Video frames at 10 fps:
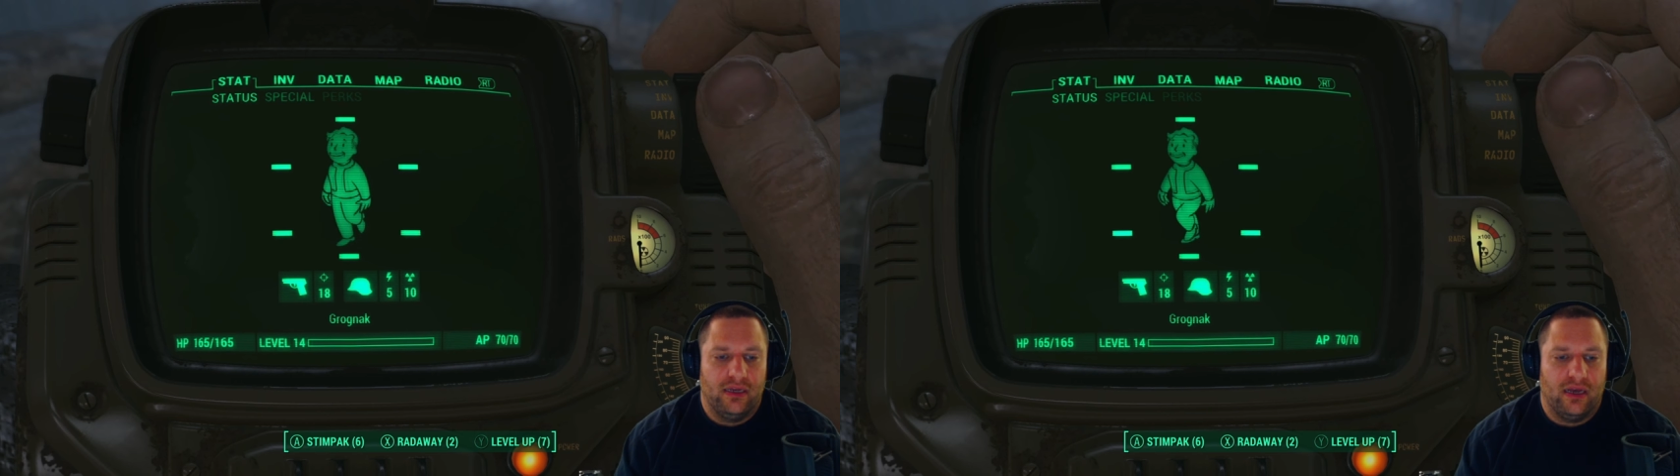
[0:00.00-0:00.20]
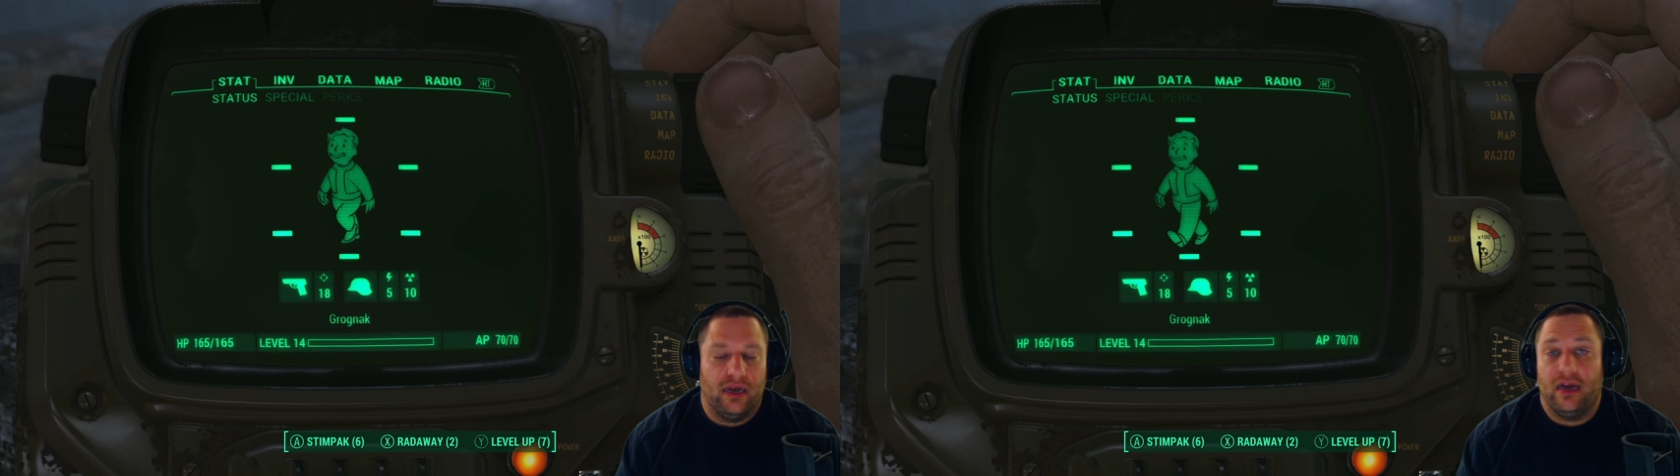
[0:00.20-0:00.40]

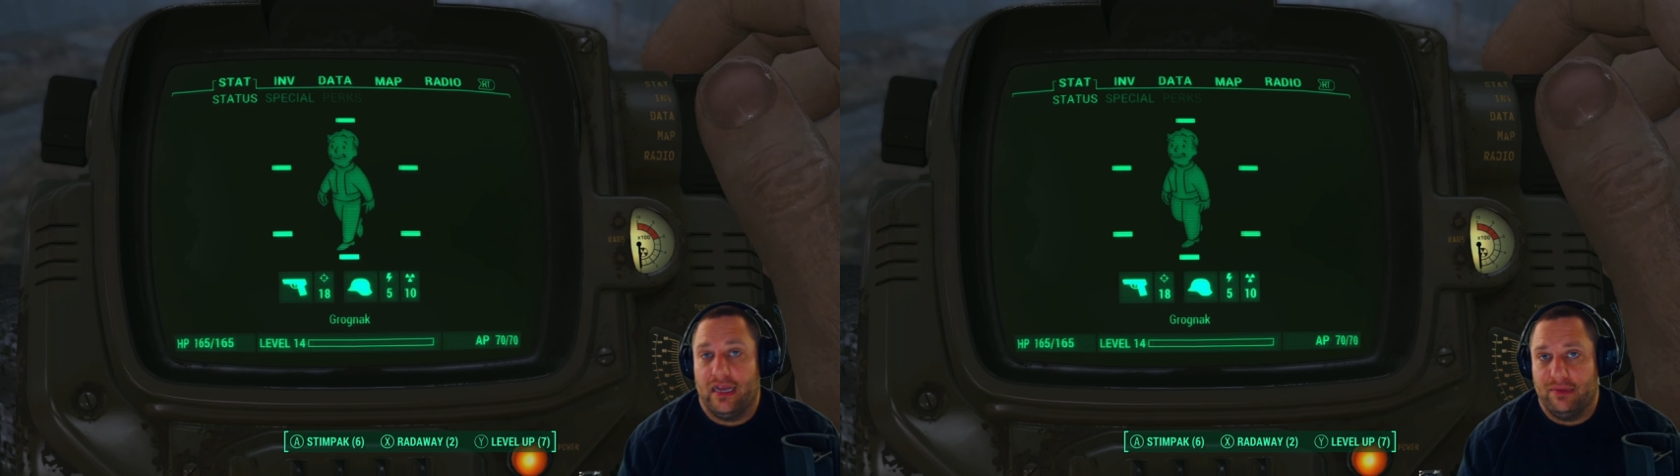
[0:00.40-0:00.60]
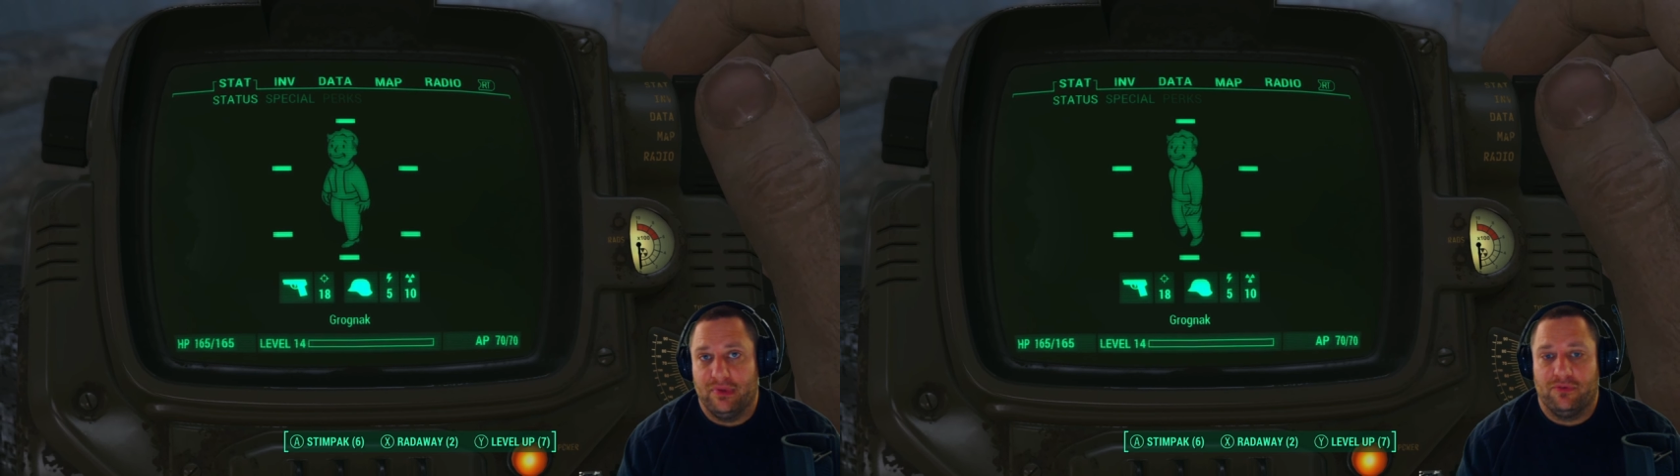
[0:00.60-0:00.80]
I
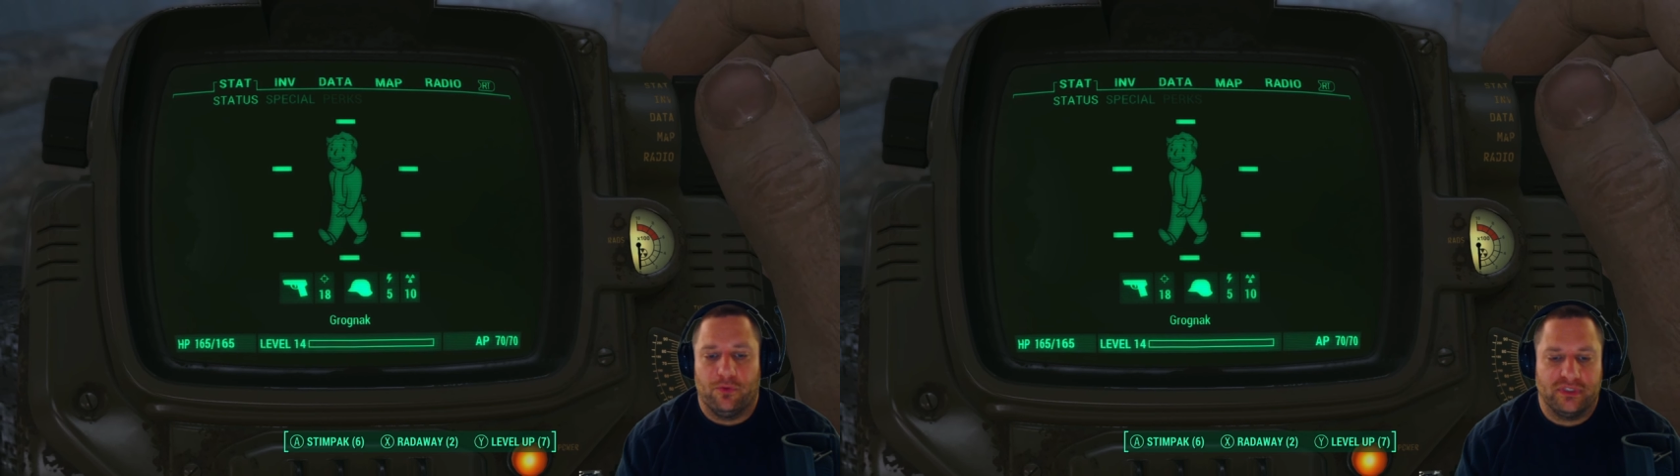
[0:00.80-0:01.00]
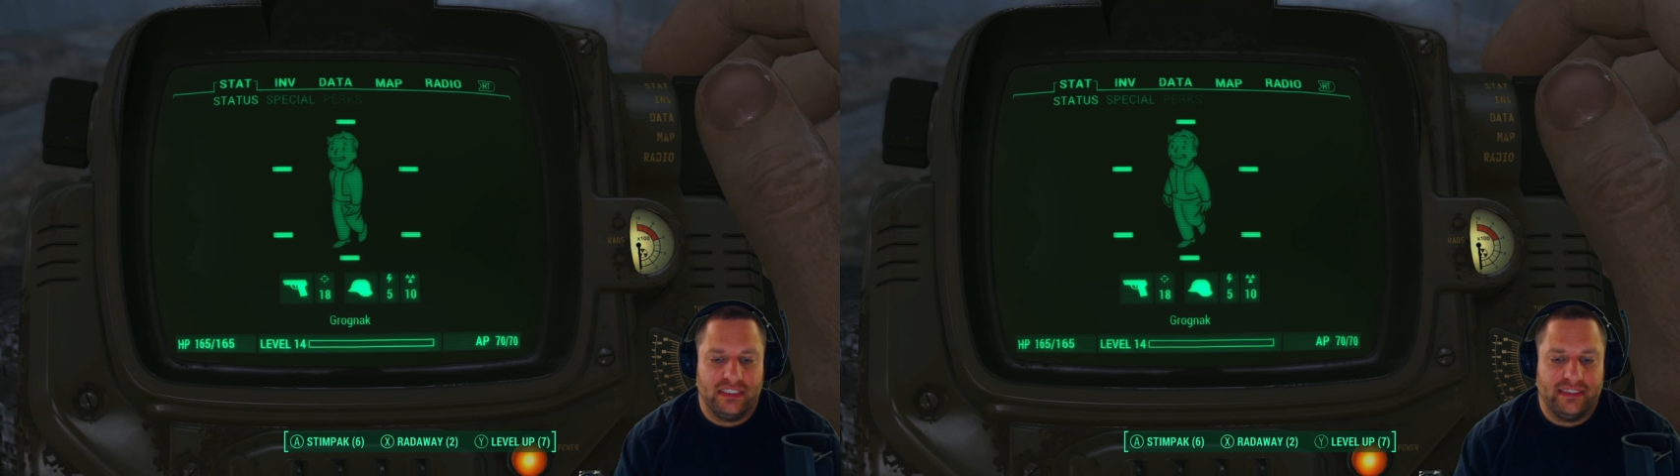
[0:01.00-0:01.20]
am level
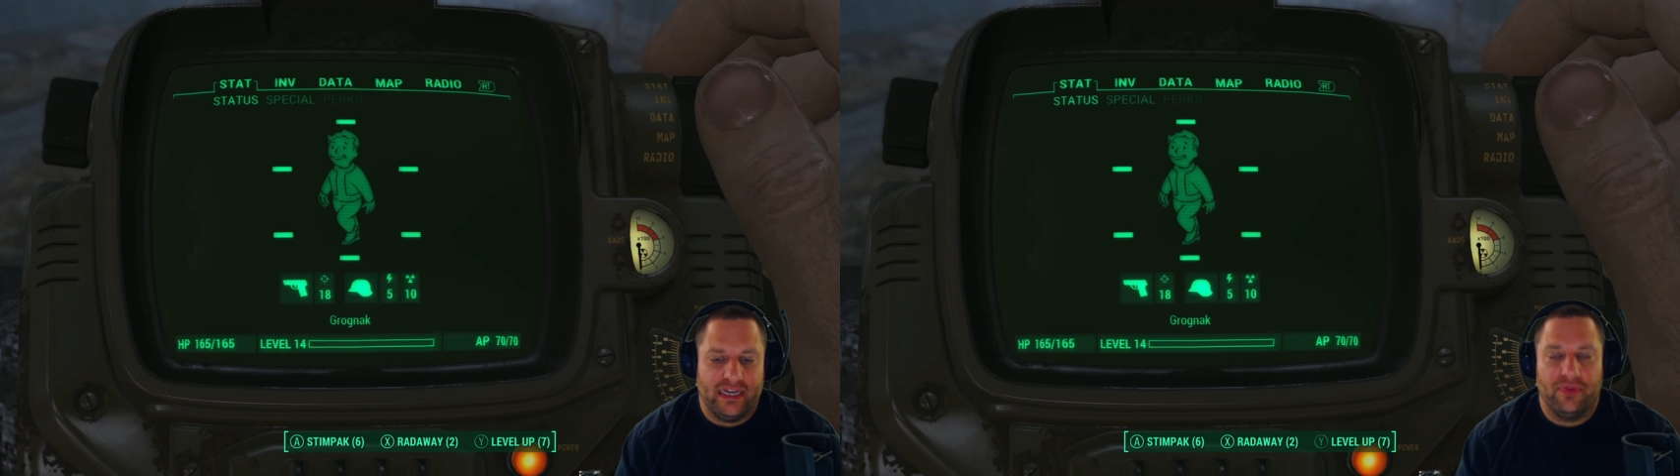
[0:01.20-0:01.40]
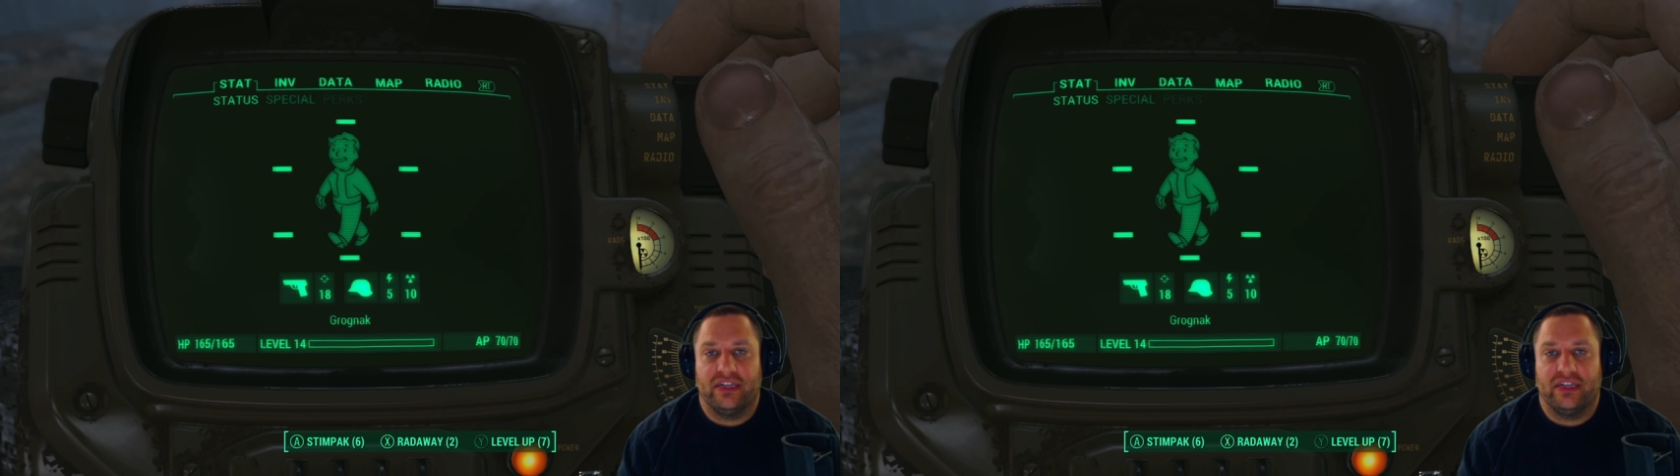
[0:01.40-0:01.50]
14 now.